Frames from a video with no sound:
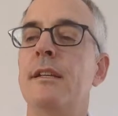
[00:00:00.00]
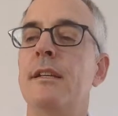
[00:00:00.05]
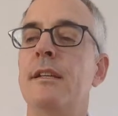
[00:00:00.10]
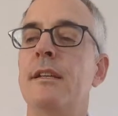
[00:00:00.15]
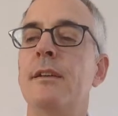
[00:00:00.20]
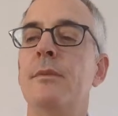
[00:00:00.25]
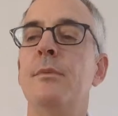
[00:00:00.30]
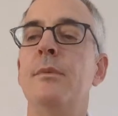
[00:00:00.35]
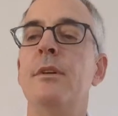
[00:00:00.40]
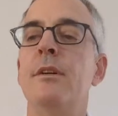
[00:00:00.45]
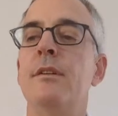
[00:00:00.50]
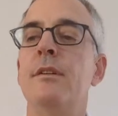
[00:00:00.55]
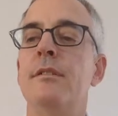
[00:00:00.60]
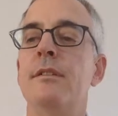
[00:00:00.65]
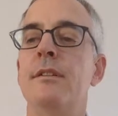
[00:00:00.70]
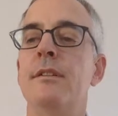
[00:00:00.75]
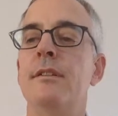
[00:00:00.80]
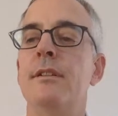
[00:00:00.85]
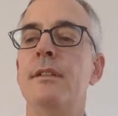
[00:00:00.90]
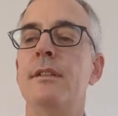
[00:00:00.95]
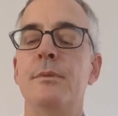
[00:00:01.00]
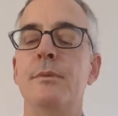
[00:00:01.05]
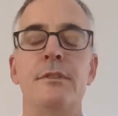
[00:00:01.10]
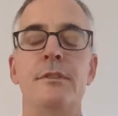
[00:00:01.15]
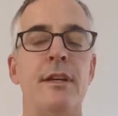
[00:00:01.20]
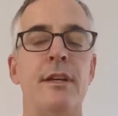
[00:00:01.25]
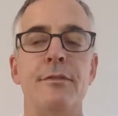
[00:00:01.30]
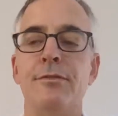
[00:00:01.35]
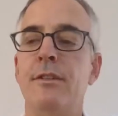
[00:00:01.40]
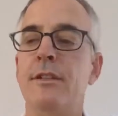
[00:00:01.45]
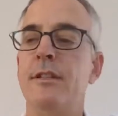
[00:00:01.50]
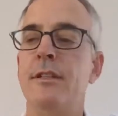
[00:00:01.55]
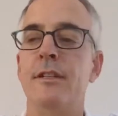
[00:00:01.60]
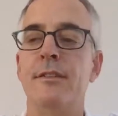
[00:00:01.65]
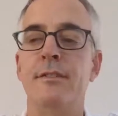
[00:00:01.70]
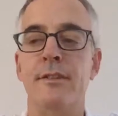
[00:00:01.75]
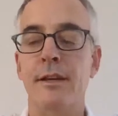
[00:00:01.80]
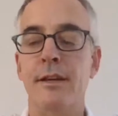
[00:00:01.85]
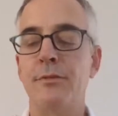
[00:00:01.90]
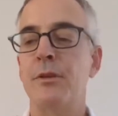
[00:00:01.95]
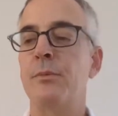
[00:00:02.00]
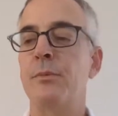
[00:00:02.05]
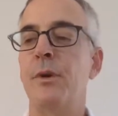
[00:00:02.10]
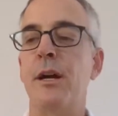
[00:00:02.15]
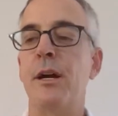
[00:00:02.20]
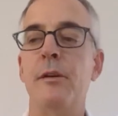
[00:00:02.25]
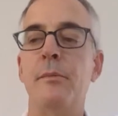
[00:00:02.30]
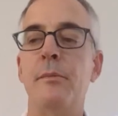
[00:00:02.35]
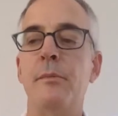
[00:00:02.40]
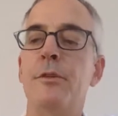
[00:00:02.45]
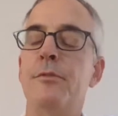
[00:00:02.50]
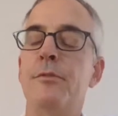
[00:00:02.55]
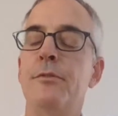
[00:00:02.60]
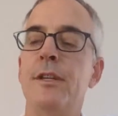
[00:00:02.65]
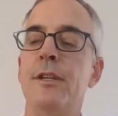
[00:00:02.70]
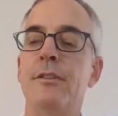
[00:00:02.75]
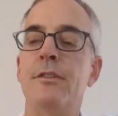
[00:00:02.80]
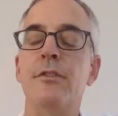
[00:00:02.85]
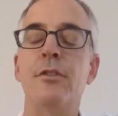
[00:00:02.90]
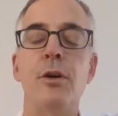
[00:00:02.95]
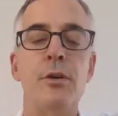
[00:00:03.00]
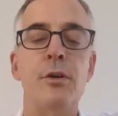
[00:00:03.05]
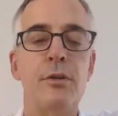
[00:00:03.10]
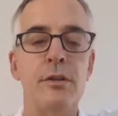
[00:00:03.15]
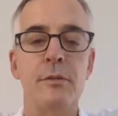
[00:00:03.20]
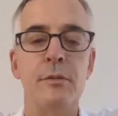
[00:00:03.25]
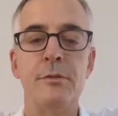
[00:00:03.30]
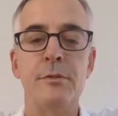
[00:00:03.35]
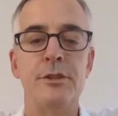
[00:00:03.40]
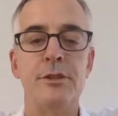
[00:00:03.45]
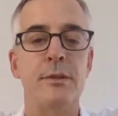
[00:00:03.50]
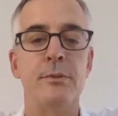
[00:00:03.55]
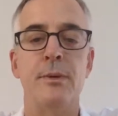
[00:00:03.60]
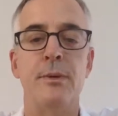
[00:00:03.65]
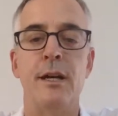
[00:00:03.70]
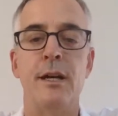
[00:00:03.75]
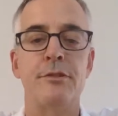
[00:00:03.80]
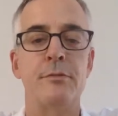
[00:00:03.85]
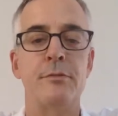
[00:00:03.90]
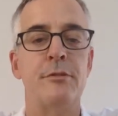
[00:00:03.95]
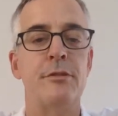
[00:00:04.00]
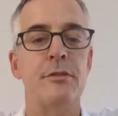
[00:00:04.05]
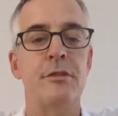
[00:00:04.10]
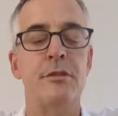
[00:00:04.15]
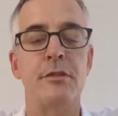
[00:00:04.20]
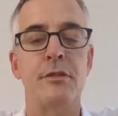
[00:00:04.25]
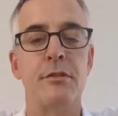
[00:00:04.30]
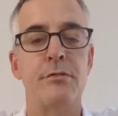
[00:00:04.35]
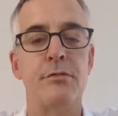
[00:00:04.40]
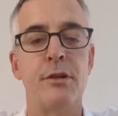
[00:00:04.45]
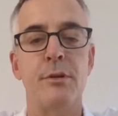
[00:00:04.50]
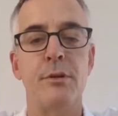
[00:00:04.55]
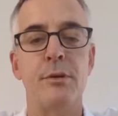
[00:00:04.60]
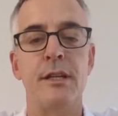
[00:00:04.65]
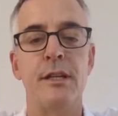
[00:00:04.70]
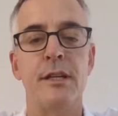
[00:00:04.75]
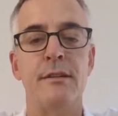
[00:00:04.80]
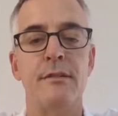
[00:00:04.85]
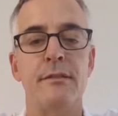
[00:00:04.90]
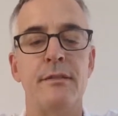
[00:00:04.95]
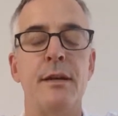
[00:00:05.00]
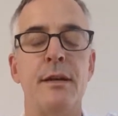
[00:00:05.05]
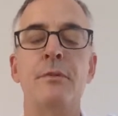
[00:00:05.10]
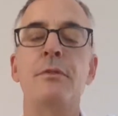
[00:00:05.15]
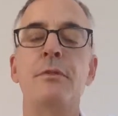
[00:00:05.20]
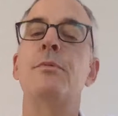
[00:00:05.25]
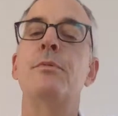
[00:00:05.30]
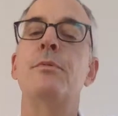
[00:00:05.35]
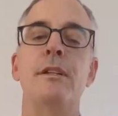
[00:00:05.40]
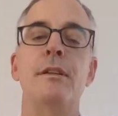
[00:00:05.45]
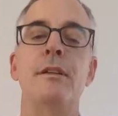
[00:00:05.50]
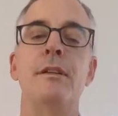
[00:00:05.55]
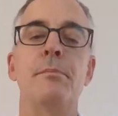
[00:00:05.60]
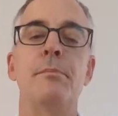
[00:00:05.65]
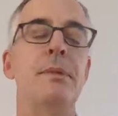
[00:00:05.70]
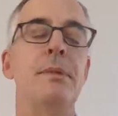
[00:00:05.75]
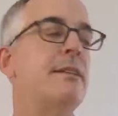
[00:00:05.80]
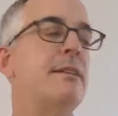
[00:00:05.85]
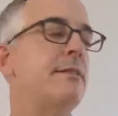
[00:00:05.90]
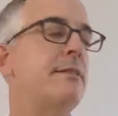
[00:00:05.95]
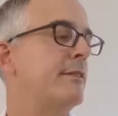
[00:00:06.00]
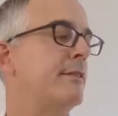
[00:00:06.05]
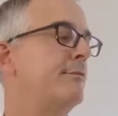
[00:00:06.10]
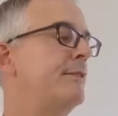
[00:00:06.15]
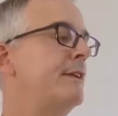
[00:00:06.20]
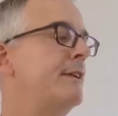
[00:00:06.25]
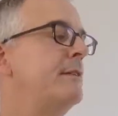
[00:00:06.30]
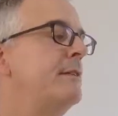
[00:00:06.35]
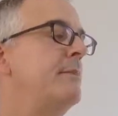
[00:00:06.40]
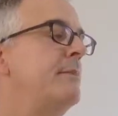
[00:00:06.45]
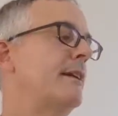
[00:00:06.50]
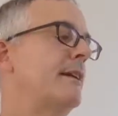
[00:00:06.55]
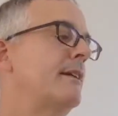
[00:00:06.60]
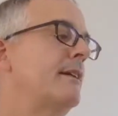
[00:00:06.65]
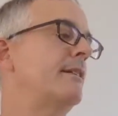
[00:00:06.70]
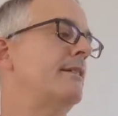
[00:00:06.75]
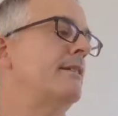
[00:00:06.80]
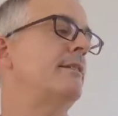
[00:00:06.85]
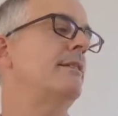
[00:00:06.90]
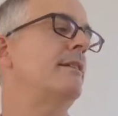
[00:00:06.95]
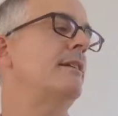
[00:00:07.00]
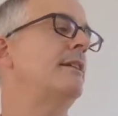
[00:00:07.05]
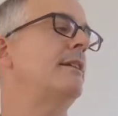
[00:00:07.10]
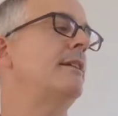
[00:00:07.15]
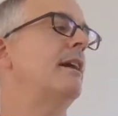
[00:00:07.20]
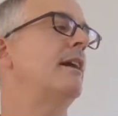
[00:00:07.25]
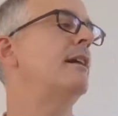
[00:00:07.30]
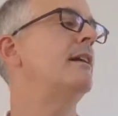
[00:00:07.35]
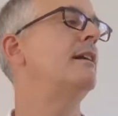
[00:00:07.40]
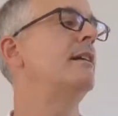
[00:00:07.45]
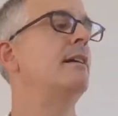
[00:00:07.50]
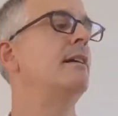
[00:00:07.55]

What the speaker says: it will definitely, it's definitely waterproof. It's totally machine washable. You can throw it in. That was one of the pieces of feedback, because the